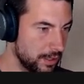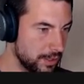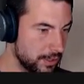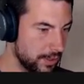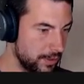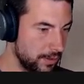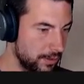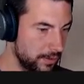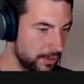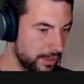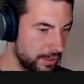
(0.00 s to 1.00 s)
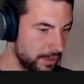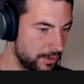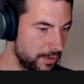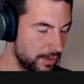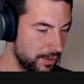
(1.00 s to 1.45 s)
So let's edit
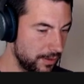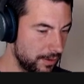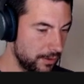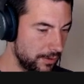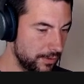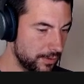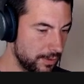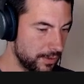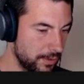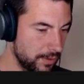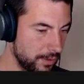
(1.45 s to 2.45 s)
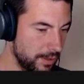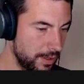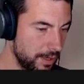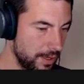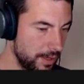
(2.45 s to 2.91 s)
this.
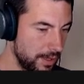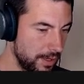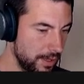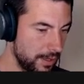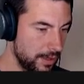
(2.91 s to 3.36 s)
Okay.